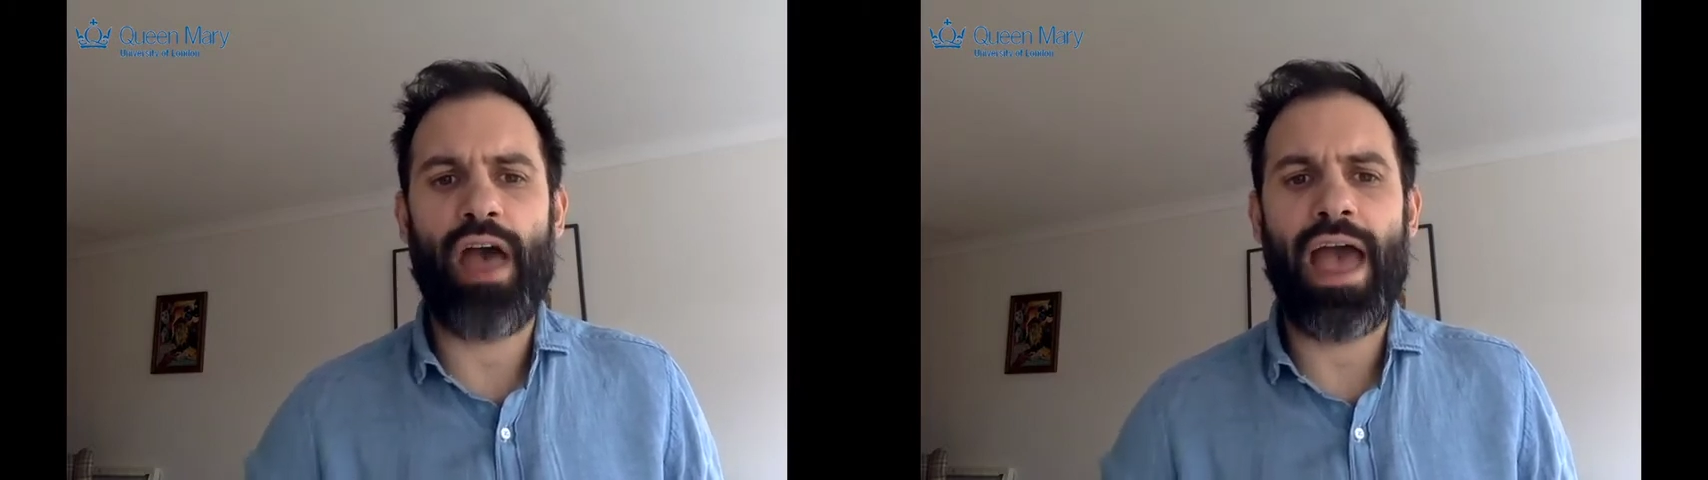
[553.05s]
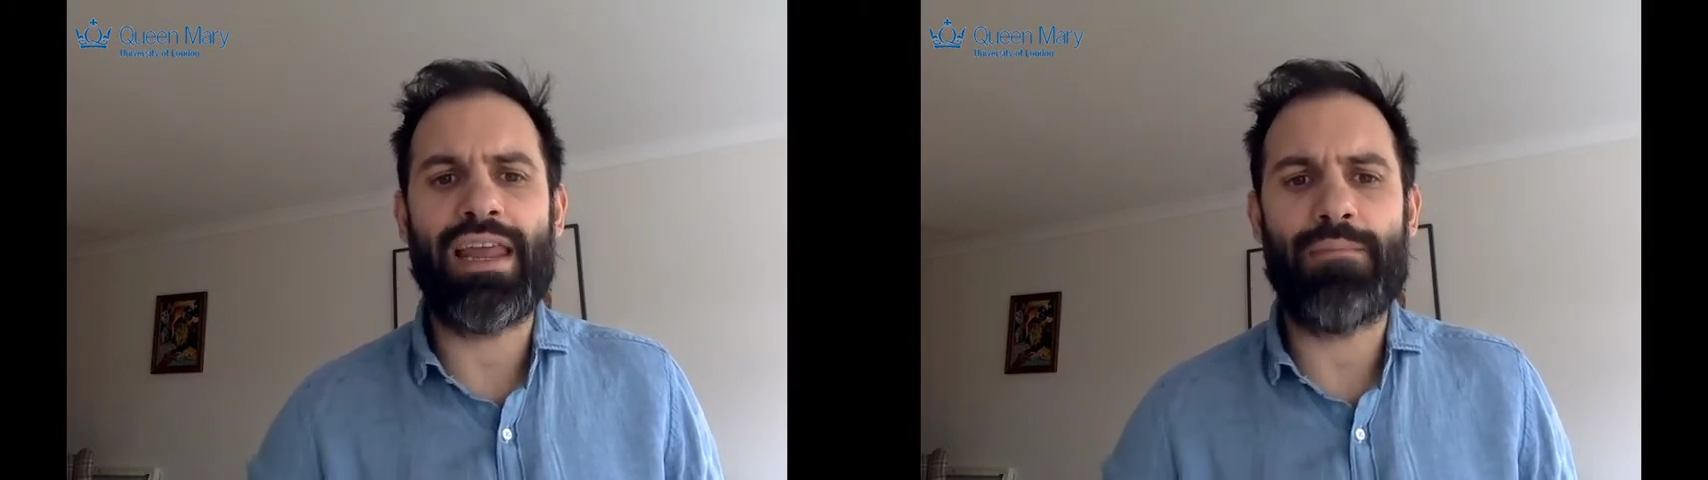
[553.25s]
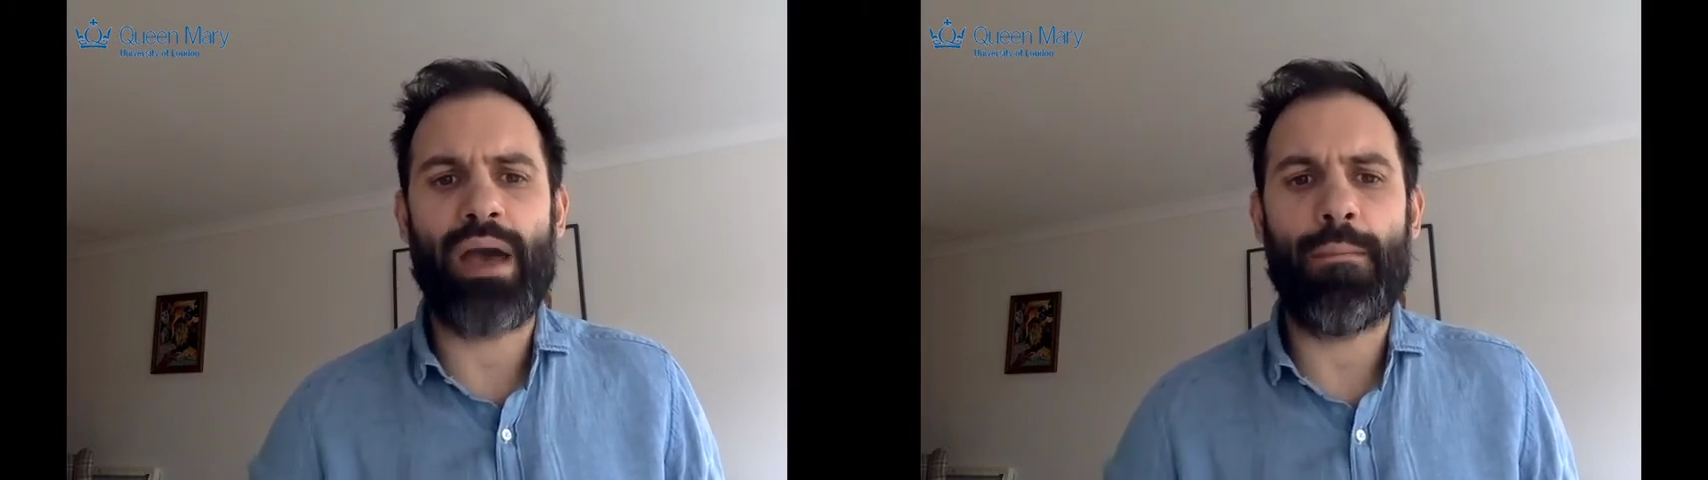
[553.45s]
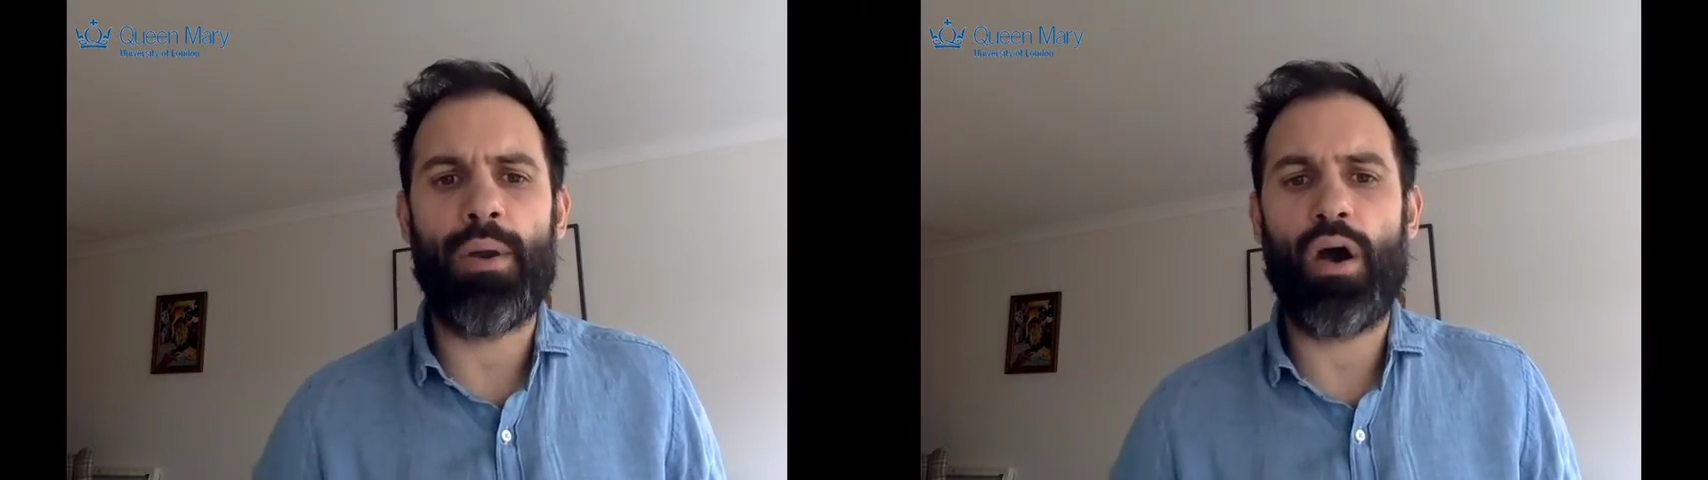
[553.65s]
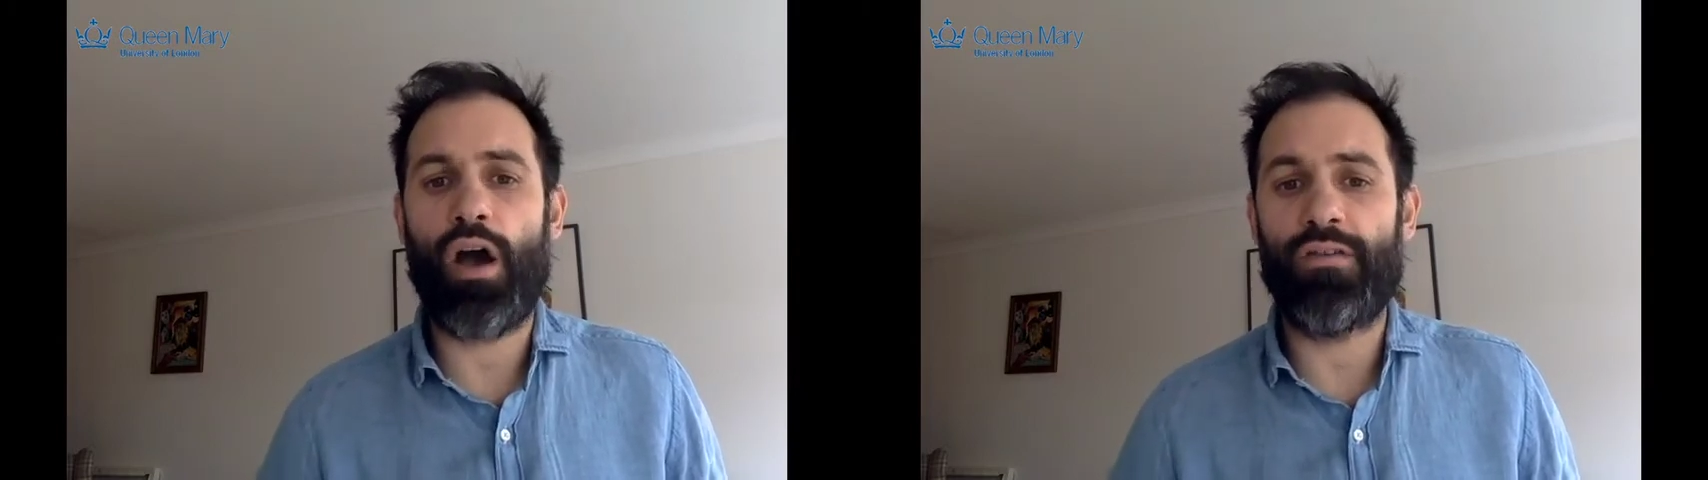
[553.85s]
any
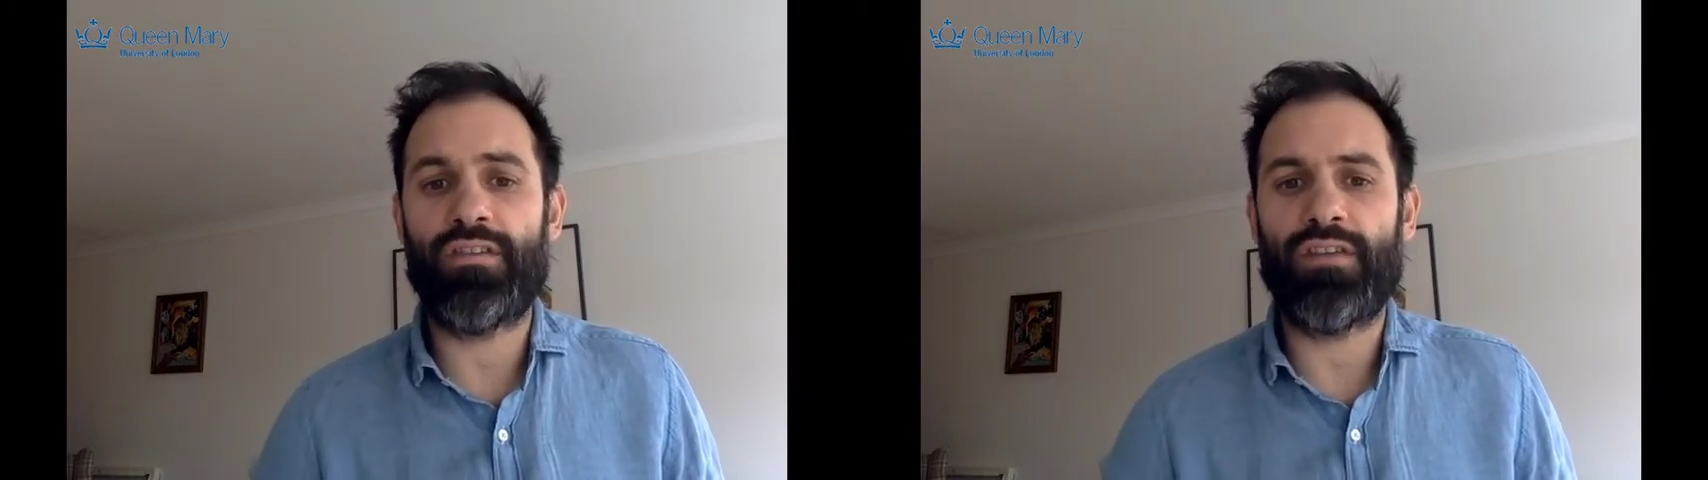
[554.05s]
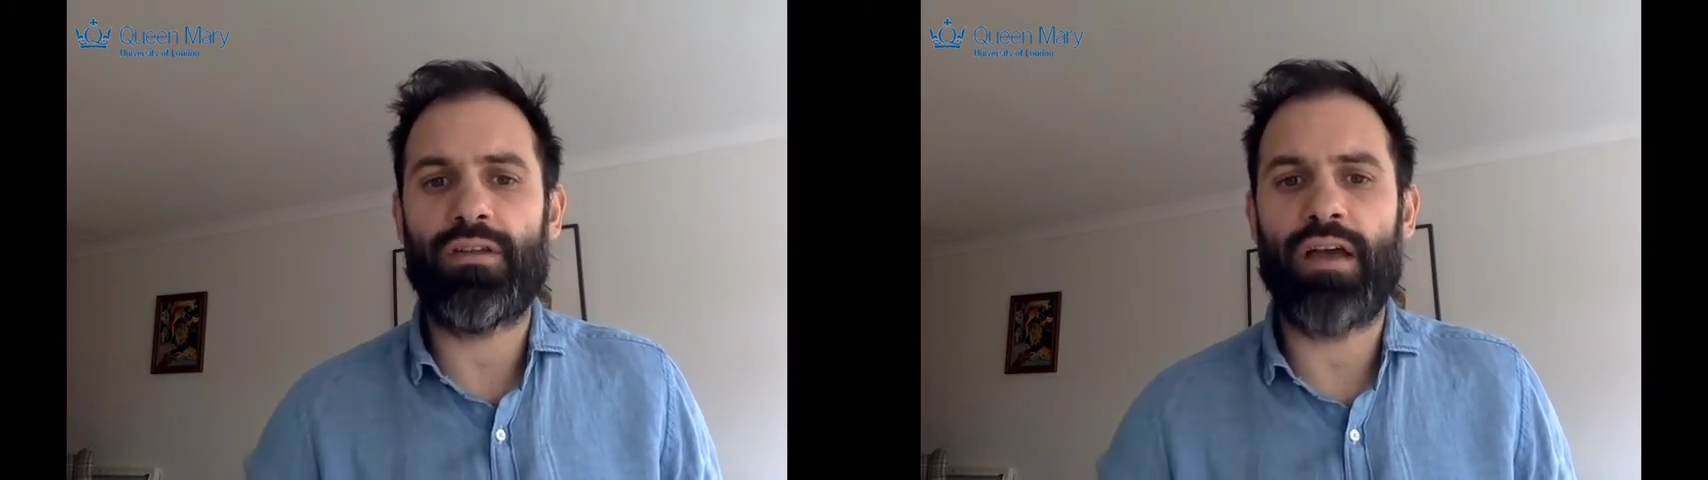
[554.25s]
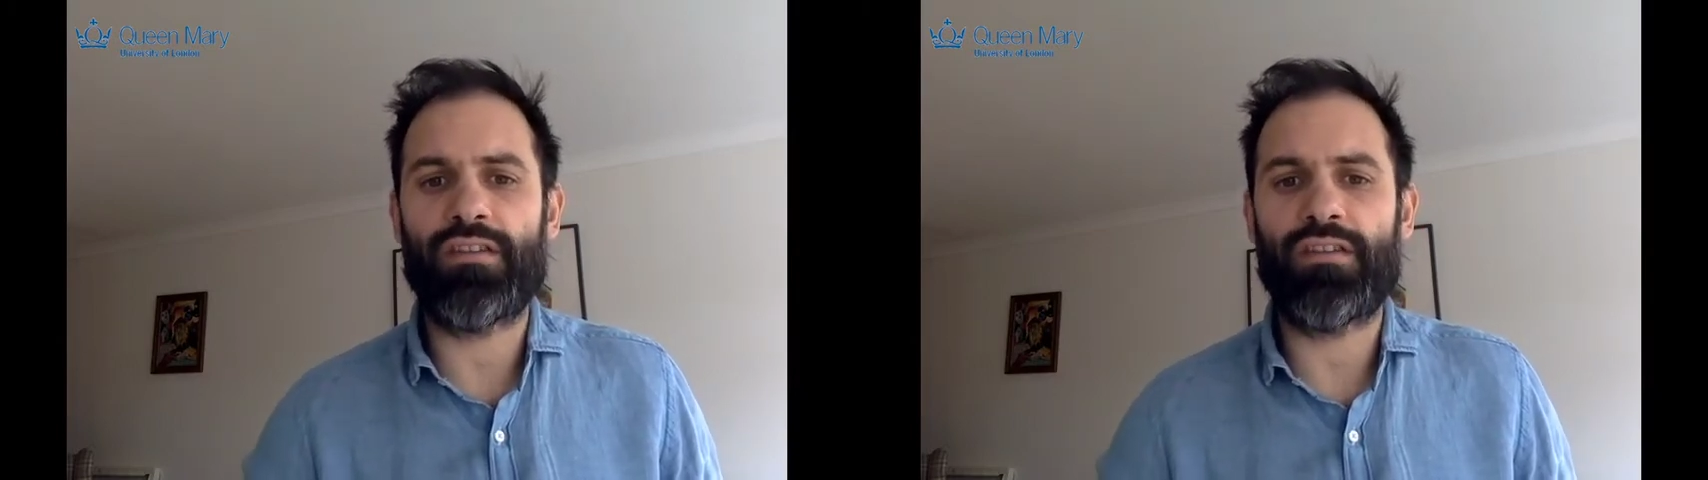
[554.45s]
member of a civilized